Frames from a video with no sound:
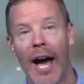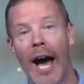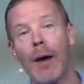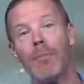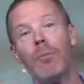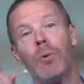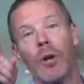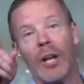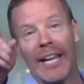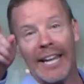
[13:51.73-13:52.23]

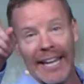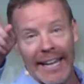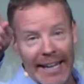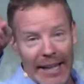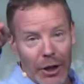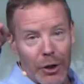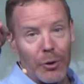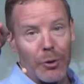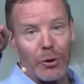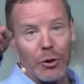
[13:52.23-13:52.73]
I'm gonna
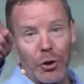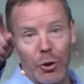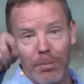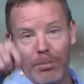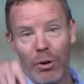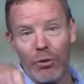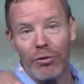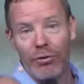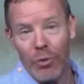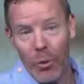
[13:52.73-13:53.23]
kill you
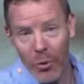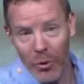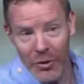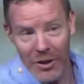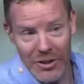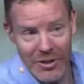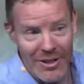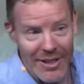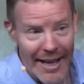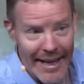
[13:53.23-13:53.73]
before
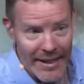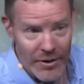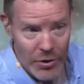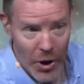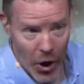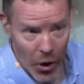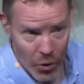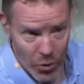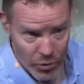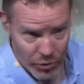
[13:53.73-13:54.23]
this day's
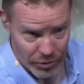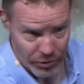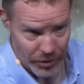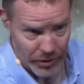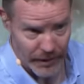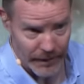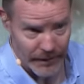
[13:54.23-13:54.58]
over.